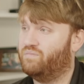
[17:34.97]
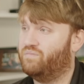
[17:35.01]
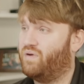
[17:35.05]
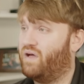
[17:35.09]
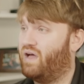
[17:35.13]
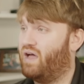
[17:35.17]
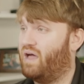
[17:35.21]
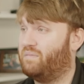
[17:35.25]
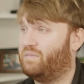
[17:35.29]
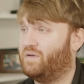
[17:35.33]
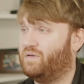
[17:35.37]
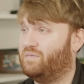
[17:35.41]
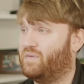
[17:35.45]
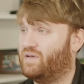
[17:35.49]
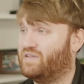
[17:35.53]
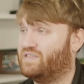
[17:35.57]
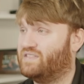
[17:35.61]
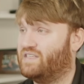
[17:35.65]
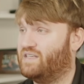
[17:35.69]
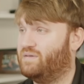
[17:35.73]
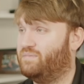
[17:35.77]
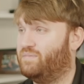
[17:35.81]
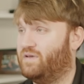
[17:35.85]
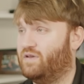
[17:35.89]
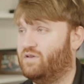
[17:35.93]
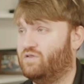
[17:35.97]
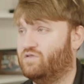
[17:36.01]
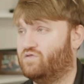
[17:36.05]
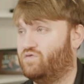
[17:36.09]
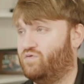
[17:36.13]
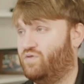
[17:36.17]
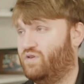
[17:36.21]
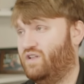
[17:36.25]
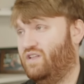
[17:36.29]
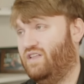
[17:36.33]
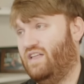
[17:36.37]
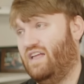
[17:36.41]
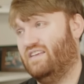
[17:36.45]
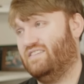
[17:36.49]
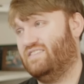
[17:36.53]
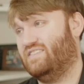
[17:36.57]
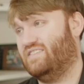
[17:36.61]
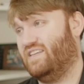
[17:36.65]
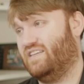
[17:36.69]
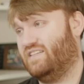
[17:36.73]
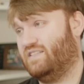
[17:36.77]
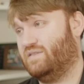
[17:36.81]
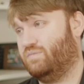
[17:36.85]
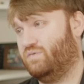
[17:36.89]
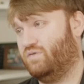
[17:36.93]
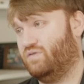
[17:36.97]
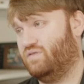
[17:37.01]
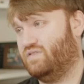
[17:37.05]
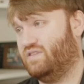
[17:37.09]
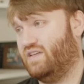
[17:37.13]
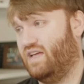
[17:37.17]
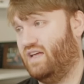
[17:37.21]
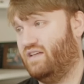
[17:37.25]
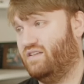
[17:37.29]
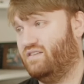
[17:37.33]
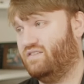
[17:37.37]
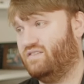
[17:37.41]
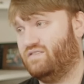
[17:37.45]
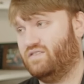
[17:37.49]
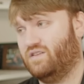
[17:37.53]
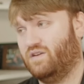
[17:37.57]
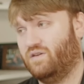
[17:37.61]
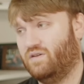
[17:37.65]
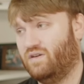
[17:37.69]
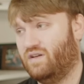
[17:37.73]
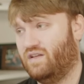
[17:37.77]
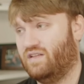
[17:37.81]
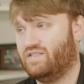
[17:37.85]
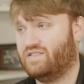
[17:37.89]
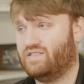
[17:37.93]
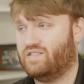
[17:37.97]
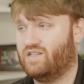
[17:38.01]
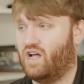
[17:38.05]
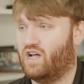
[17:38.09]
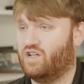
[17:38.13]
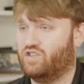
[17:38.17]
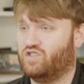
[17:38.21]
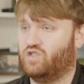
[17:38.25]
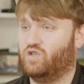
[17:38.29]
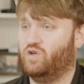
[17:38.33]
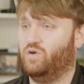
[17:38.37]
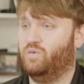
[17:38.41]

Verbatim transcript: but I mean, my CPU is running at 6%, so it's not too